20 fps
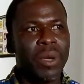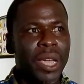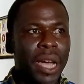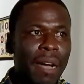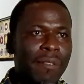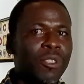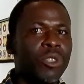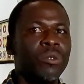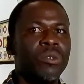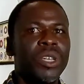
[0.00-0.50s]

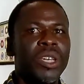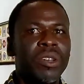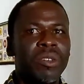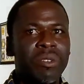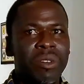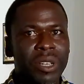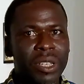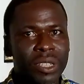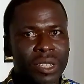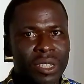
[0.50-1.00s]
have to
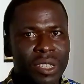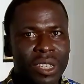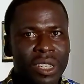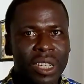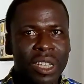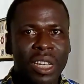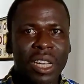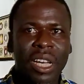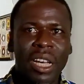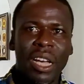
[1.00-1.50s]
increase
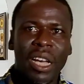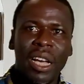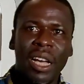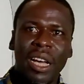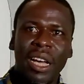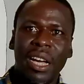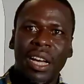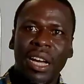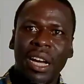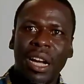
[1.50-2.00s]

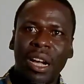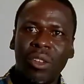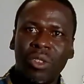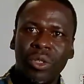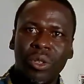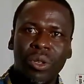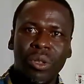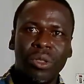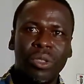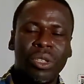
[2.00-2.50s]

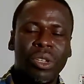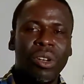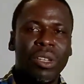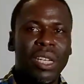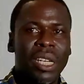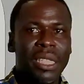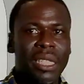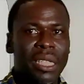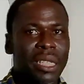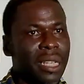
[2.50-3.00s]
household
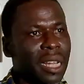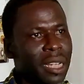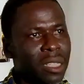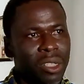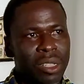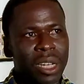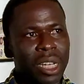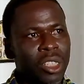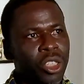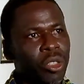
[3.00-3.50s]
connection.
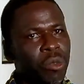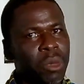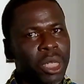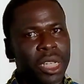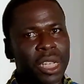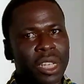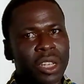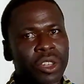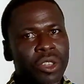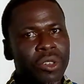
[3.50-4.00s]
That should be
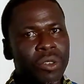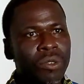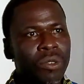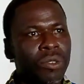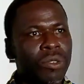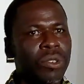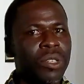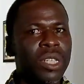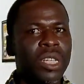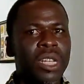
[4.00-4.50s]
the
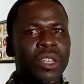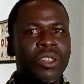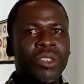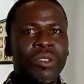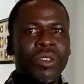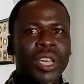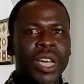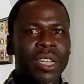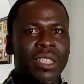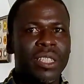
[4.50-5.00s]
new
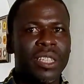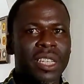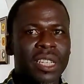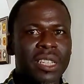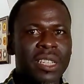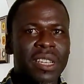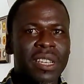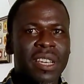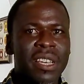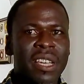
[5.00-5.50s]
yardstick.
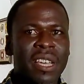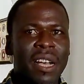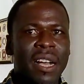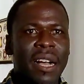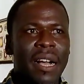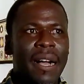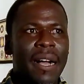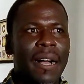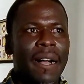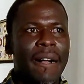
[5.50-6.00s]

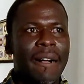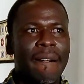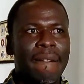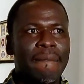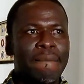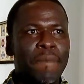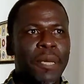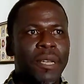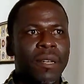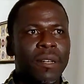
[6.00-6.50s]

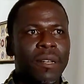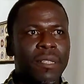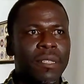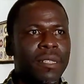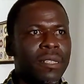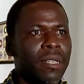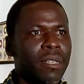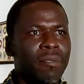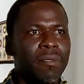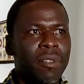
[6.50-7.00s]

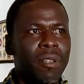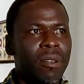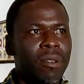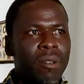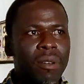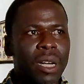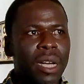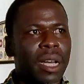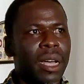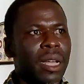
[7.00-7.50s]
Because if you
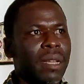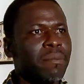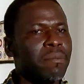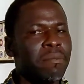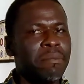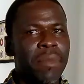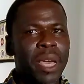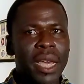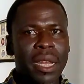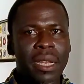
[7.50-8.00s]
look at
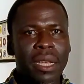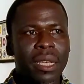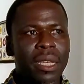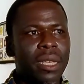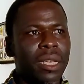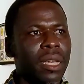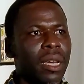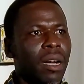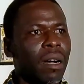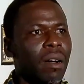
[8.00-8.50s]

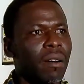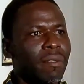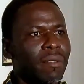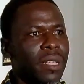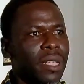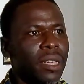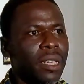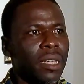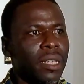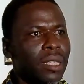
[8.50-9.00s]
many of
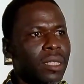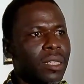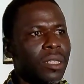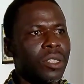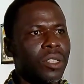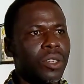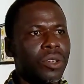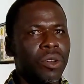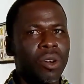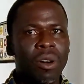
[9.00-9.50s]
these
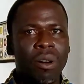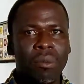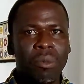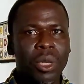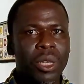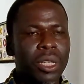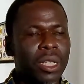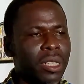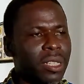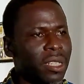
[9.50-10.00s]
new
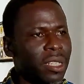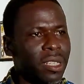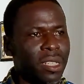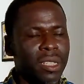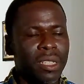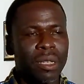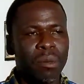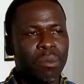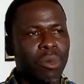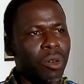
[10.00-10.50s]

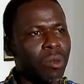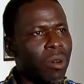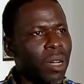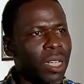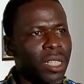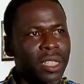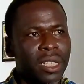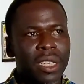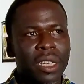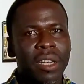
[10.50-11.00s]
communities, the
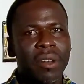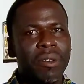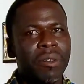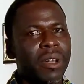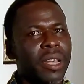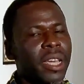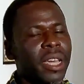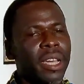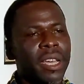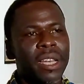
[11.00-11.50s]
Pokwasi
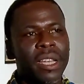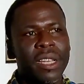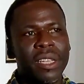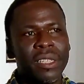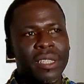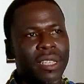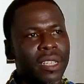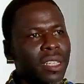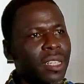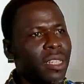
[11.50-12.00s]

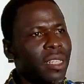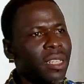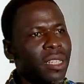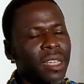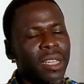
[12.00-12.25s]
areas, the